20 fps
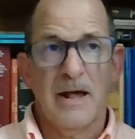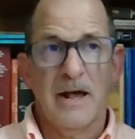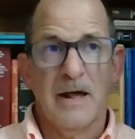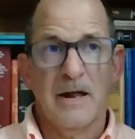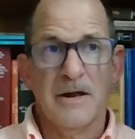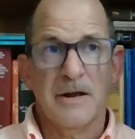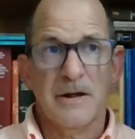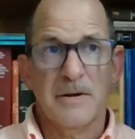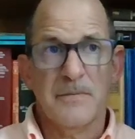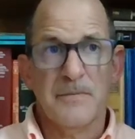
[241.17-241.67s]

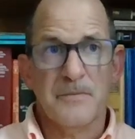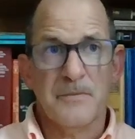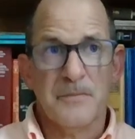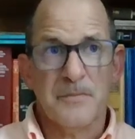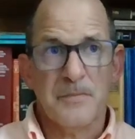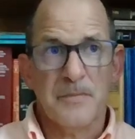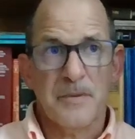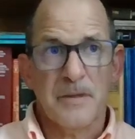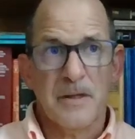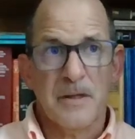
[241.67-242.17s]
And
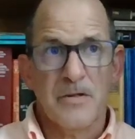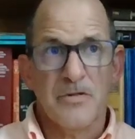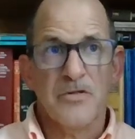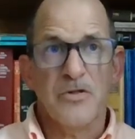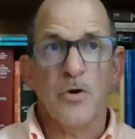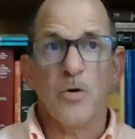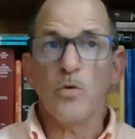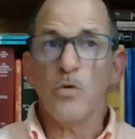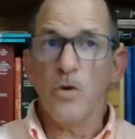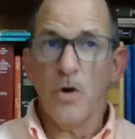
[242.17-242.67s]

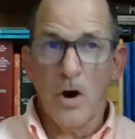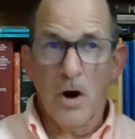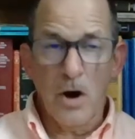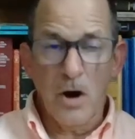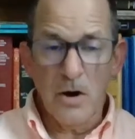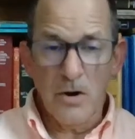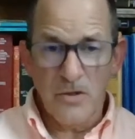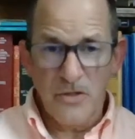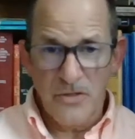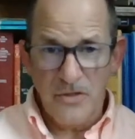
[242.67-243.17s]
the
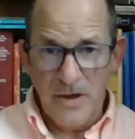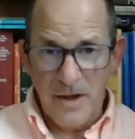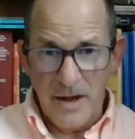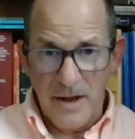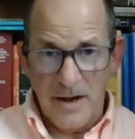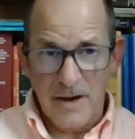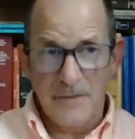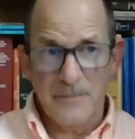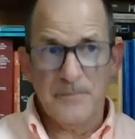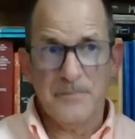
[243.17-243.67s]
wrong
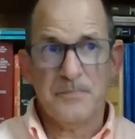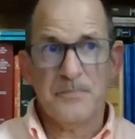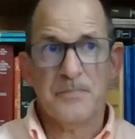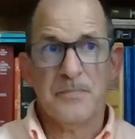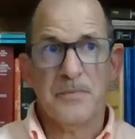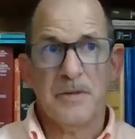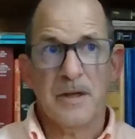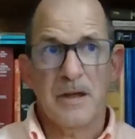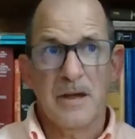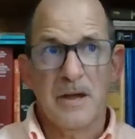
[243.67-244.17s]
thing
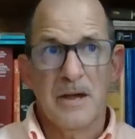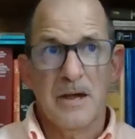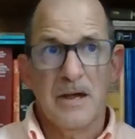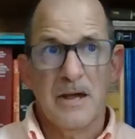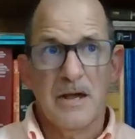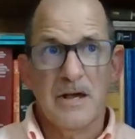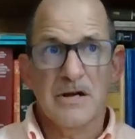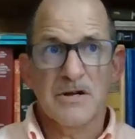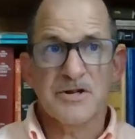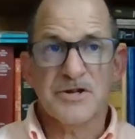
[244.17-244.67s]

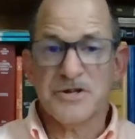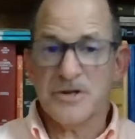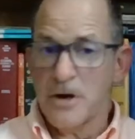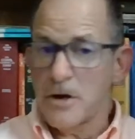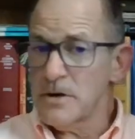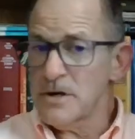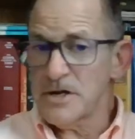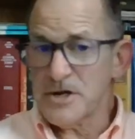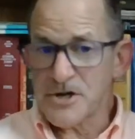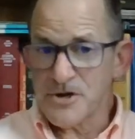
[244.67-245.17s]
is
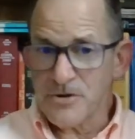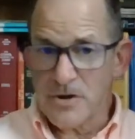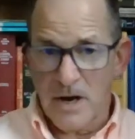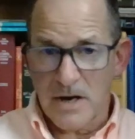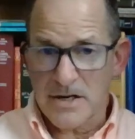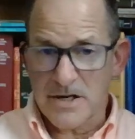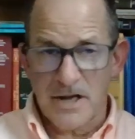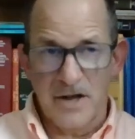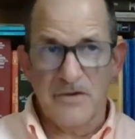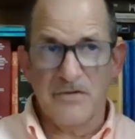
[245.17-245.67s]
so
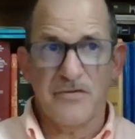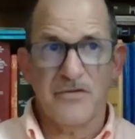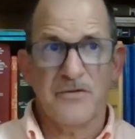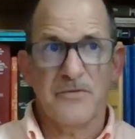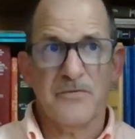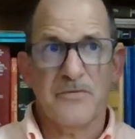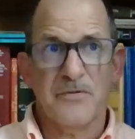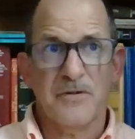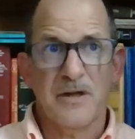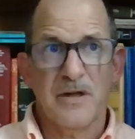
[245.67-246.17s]
destructive.
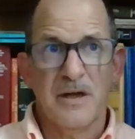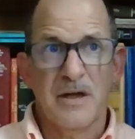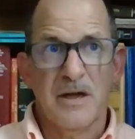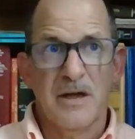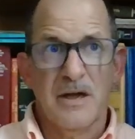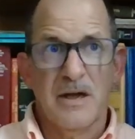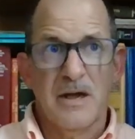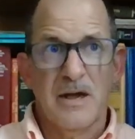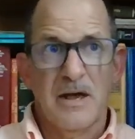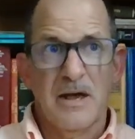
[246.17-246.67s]

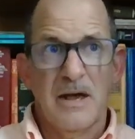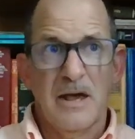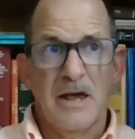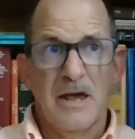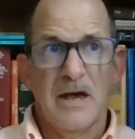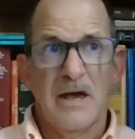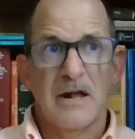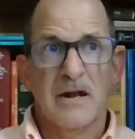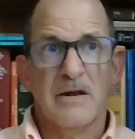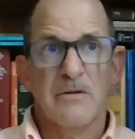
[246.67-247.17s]

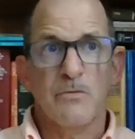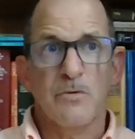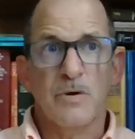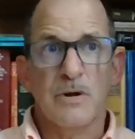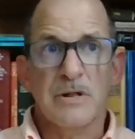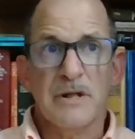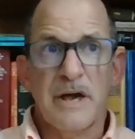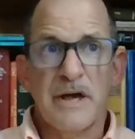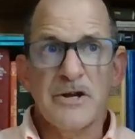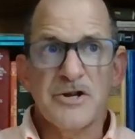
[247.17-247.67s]
And
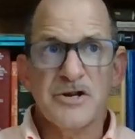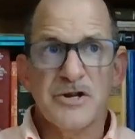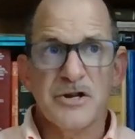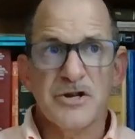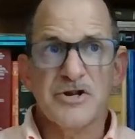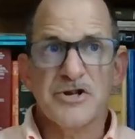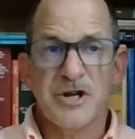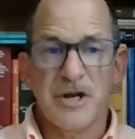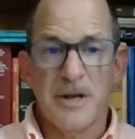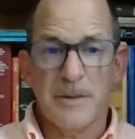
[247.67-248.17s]

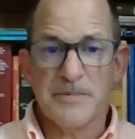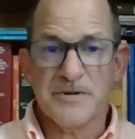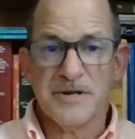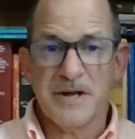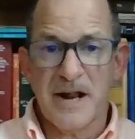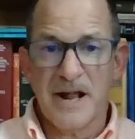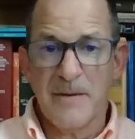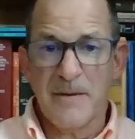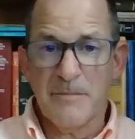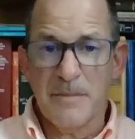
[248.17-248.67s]

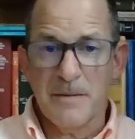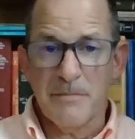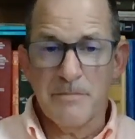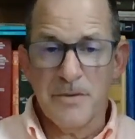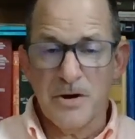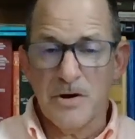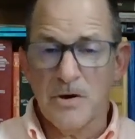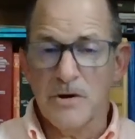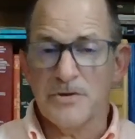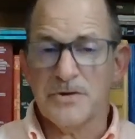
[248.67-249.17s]
relationships that have
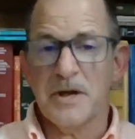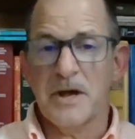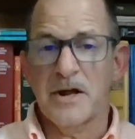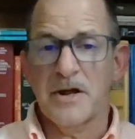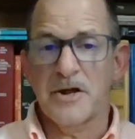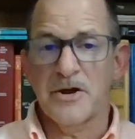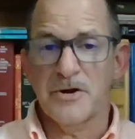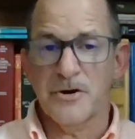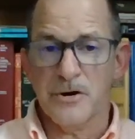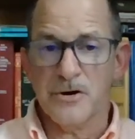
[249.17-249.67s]
been built
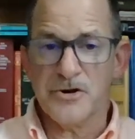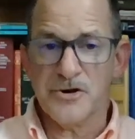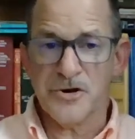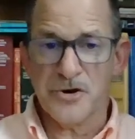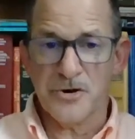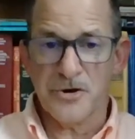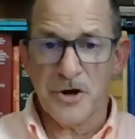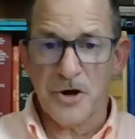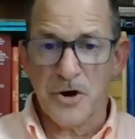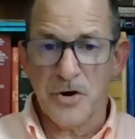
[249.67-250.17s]
and
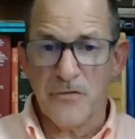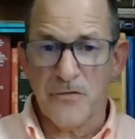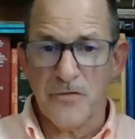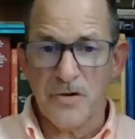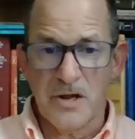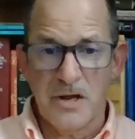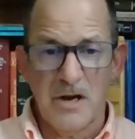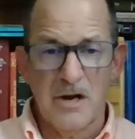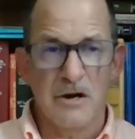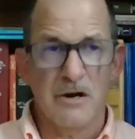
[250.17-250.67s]
nurtured
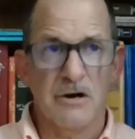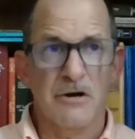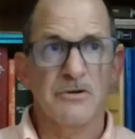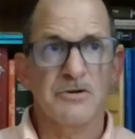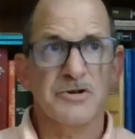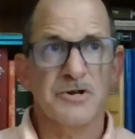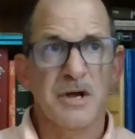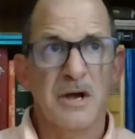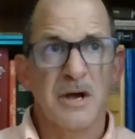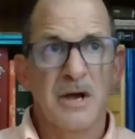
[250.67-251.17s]
over
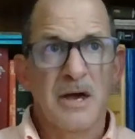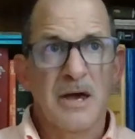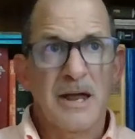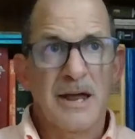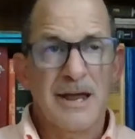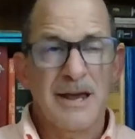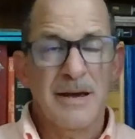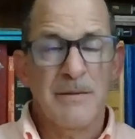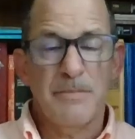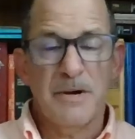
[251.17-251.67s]
years
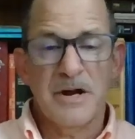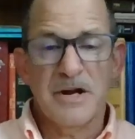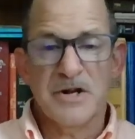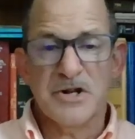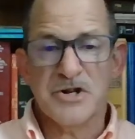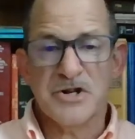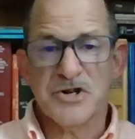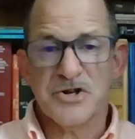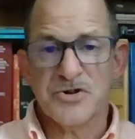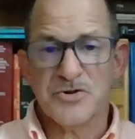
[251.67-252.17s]
can
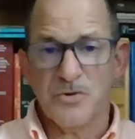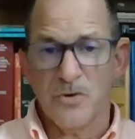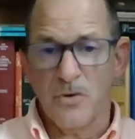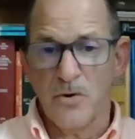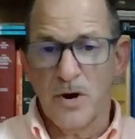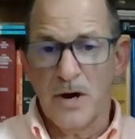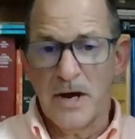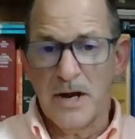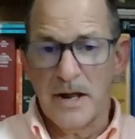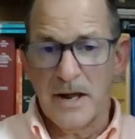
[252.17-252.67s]
be
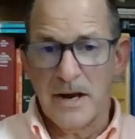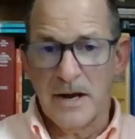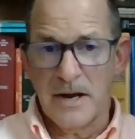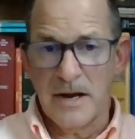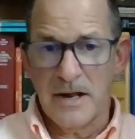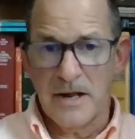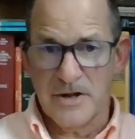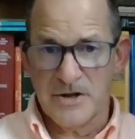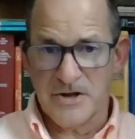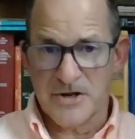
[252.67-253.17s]
destroyed
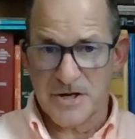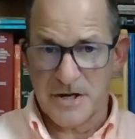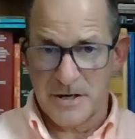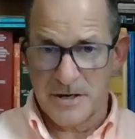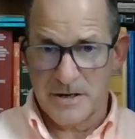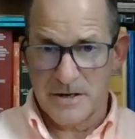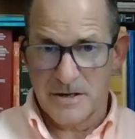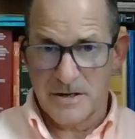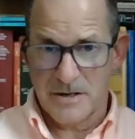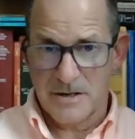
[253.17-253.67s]
in an
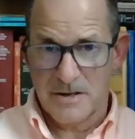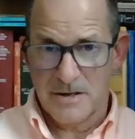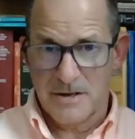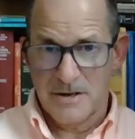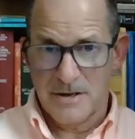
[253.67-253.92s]
instant.